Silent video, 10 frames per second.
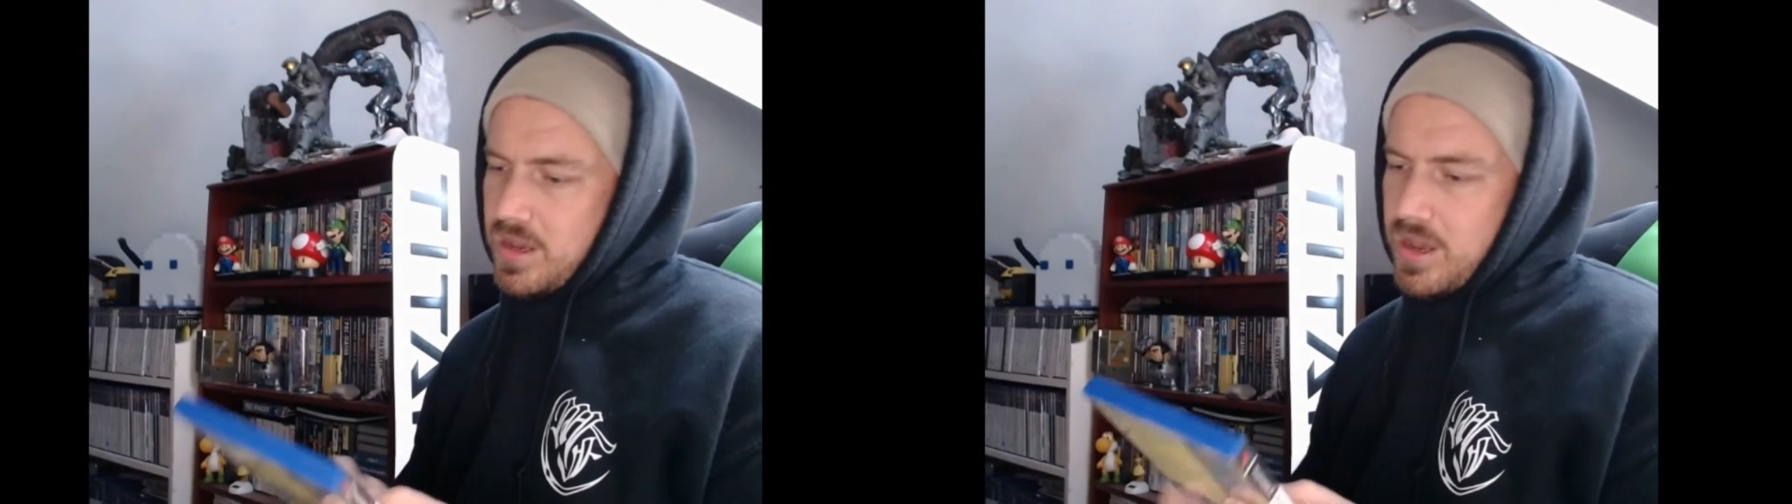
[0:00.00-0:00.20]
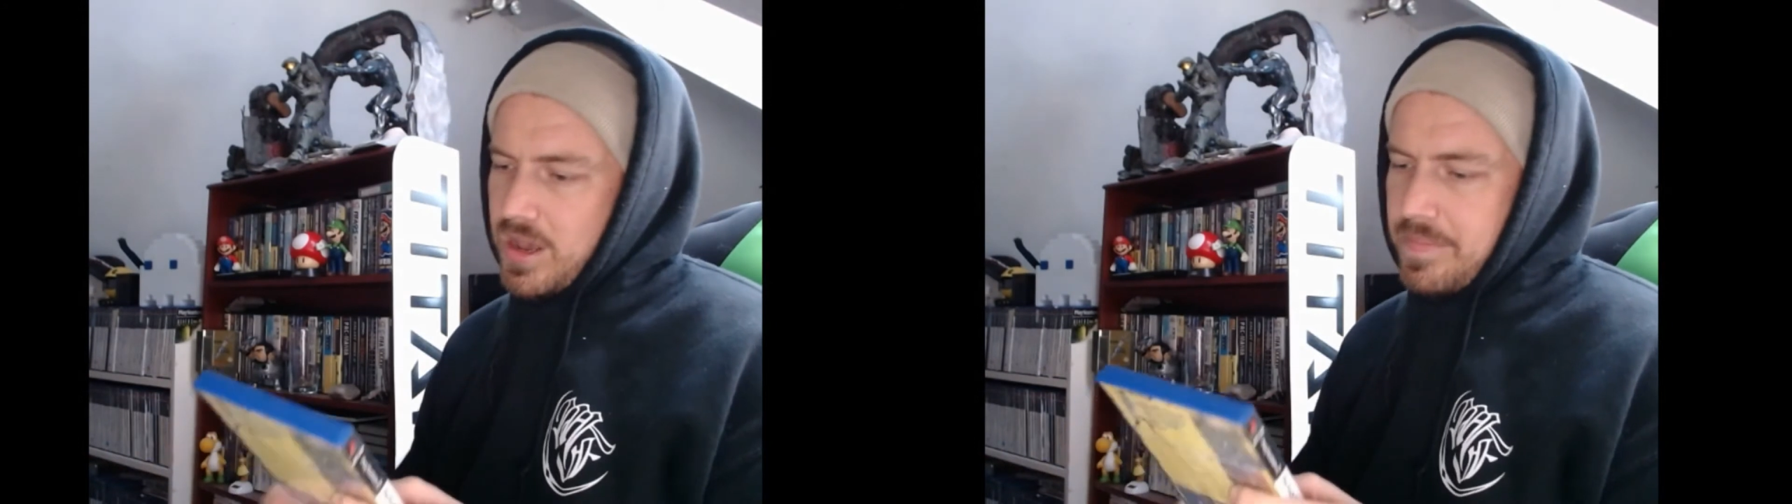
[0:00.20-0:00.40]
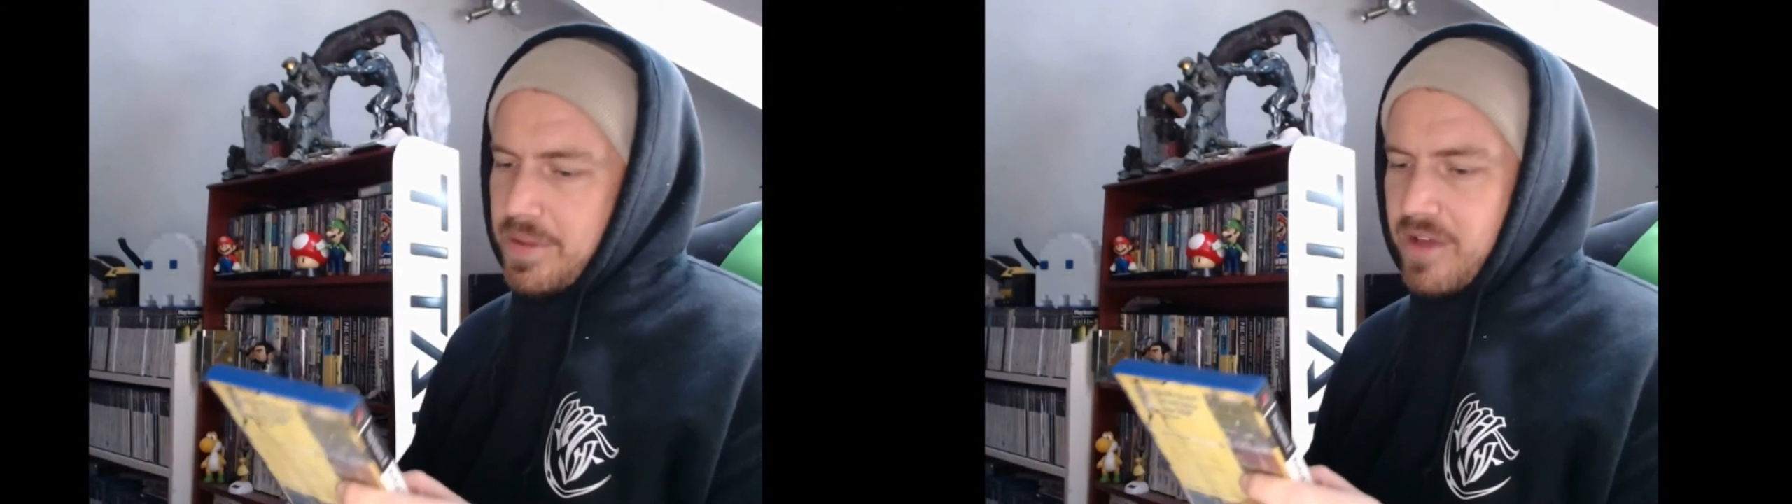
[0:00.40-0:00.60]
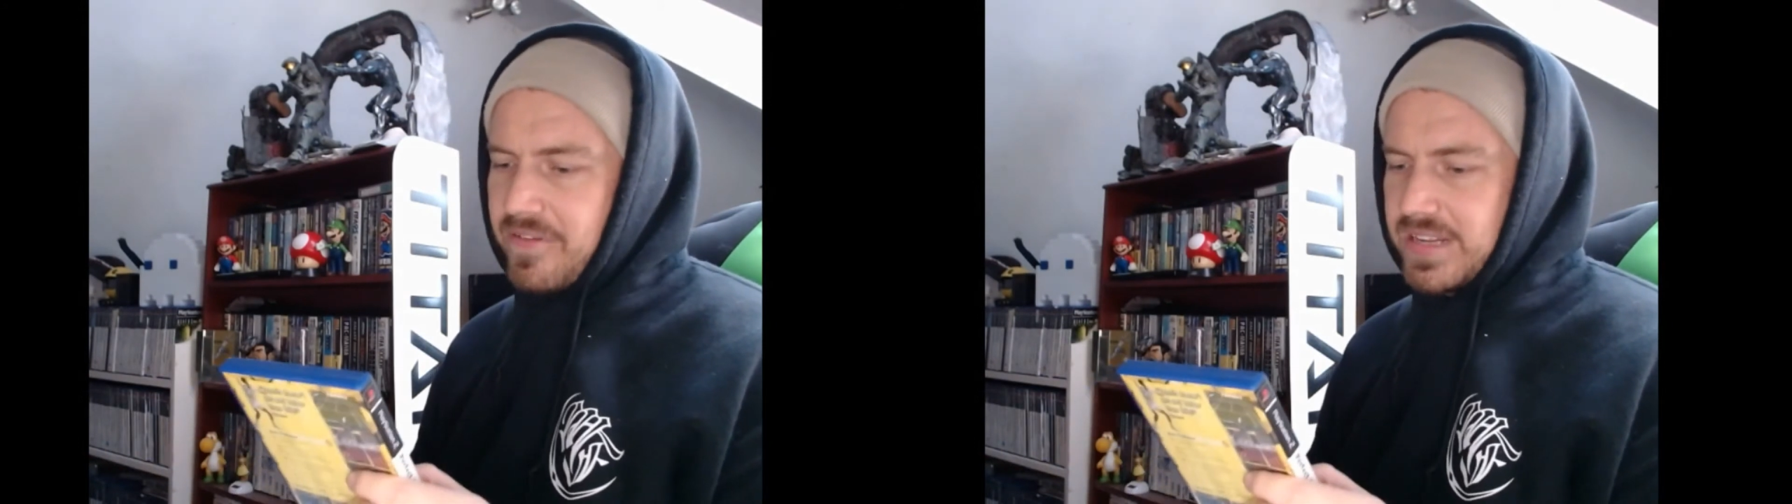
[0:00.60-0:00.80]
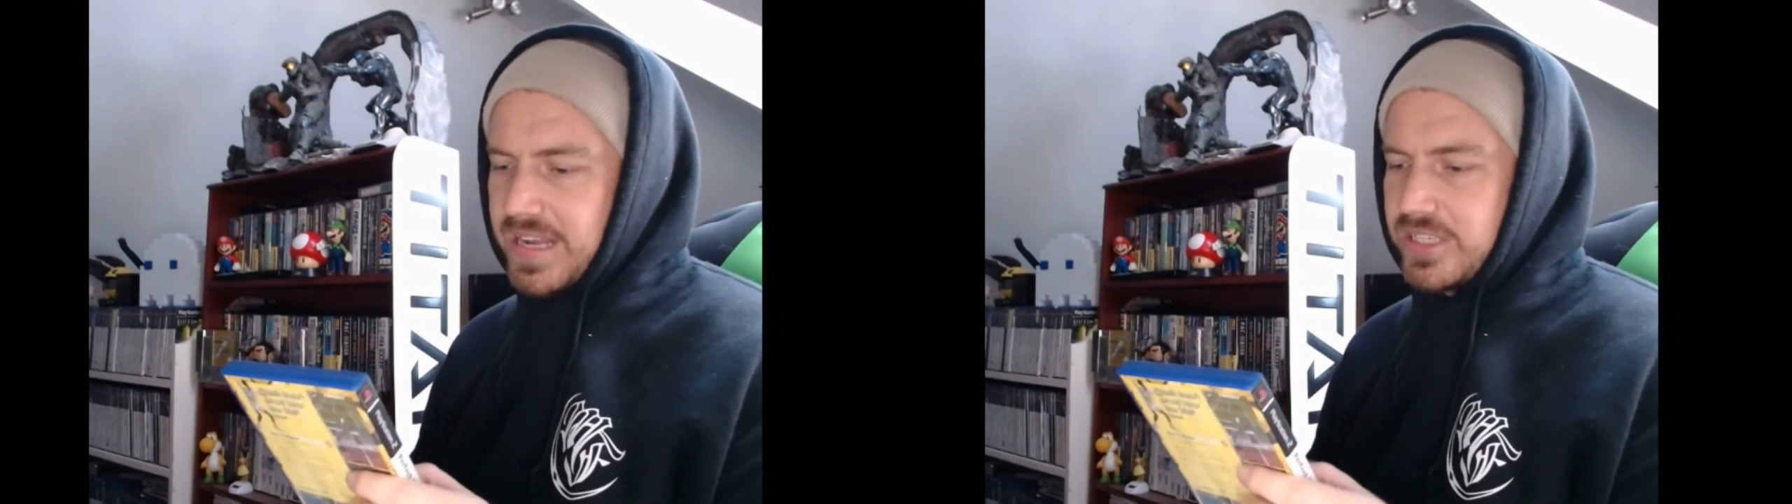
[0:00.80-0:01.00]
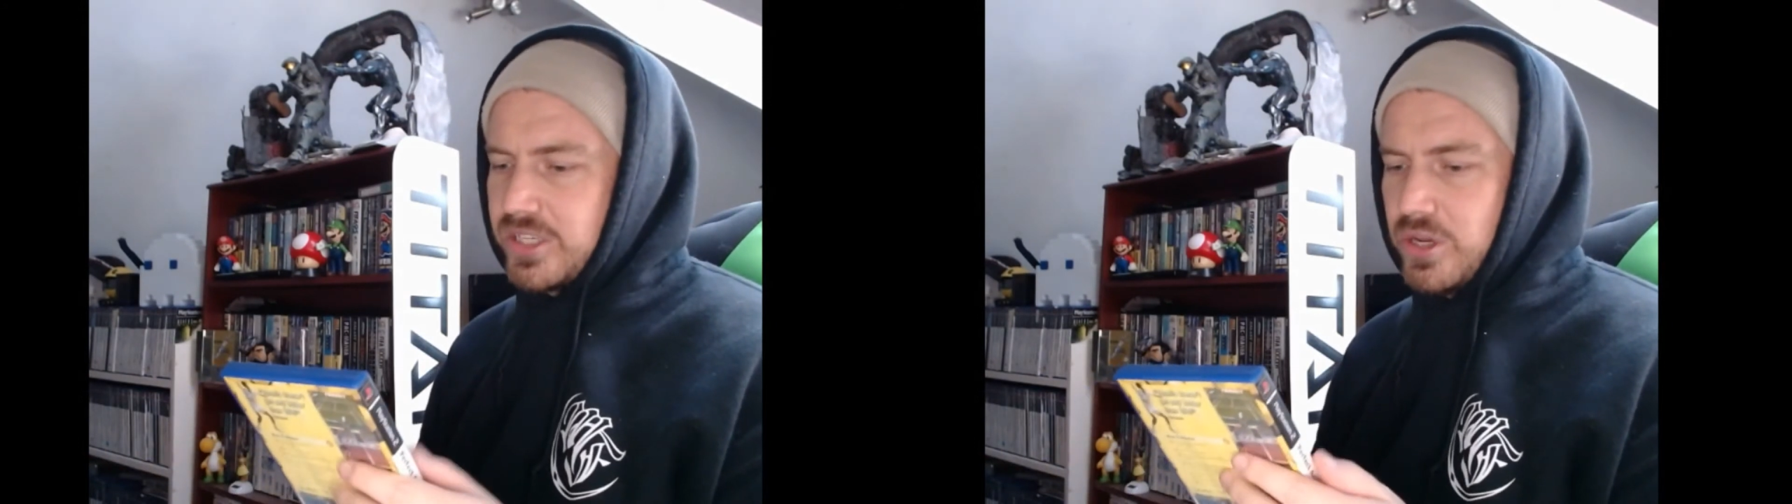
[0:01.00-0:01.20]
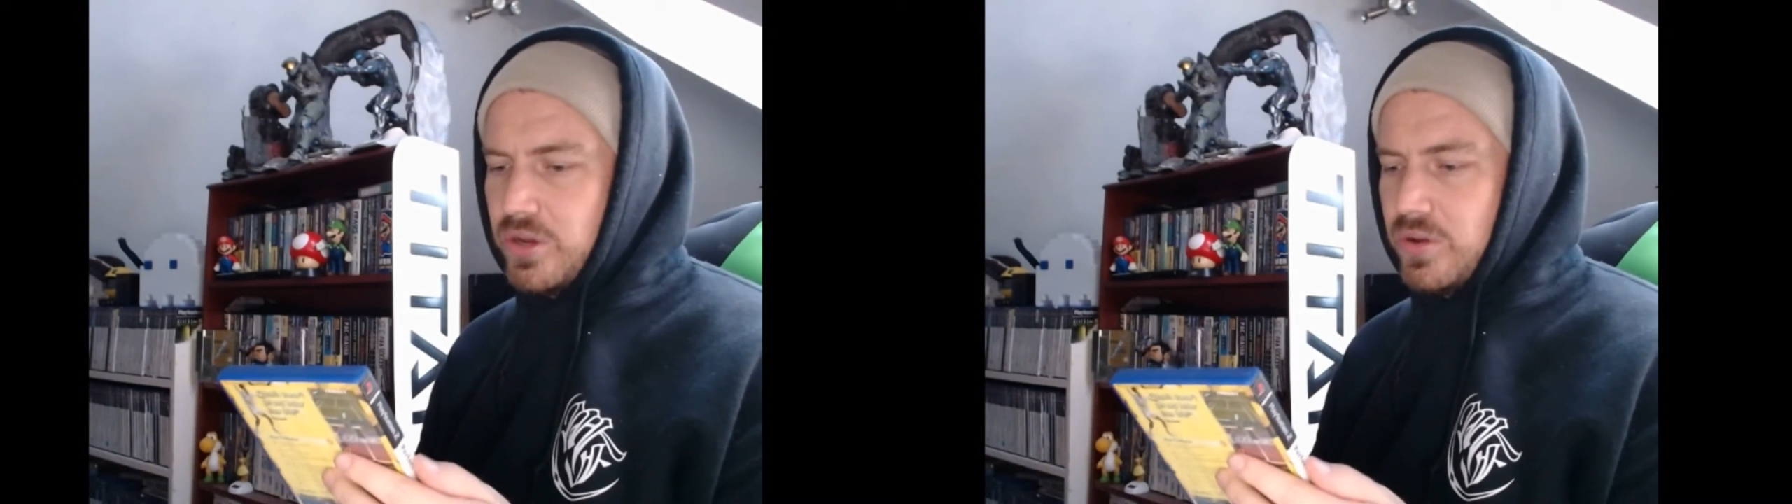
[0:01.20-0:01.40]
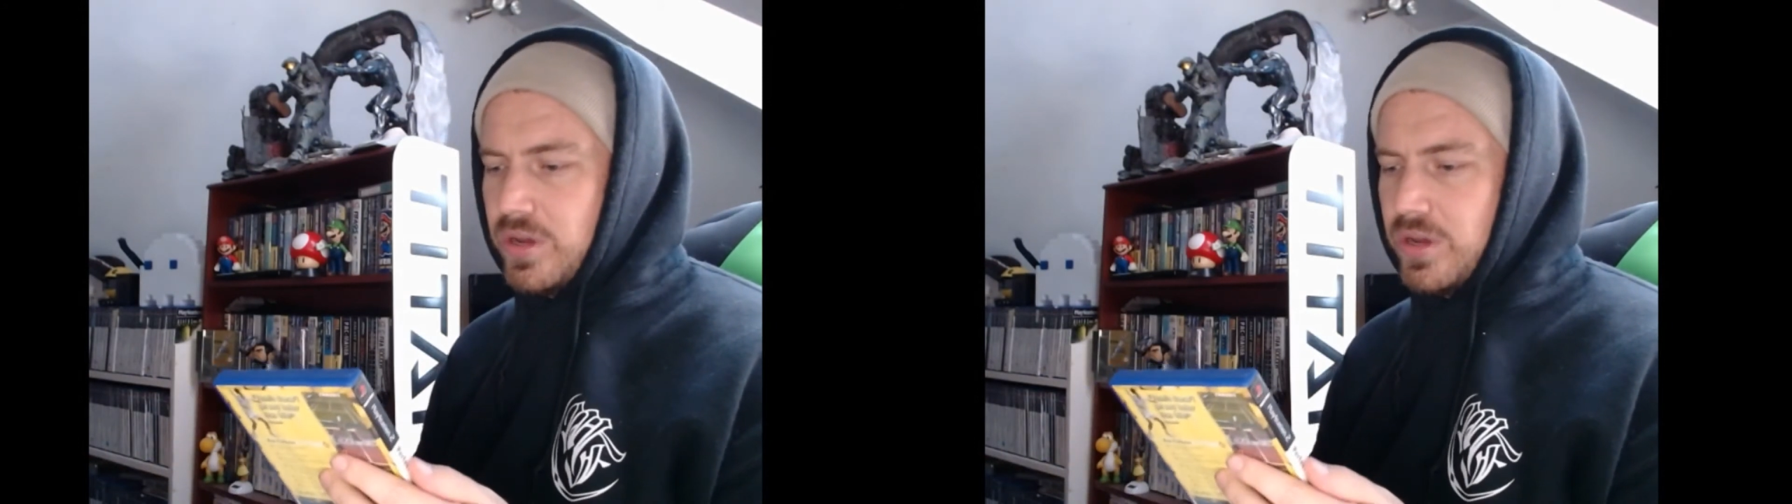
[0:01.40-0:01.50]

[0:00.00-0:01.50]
Perfect Ace 2,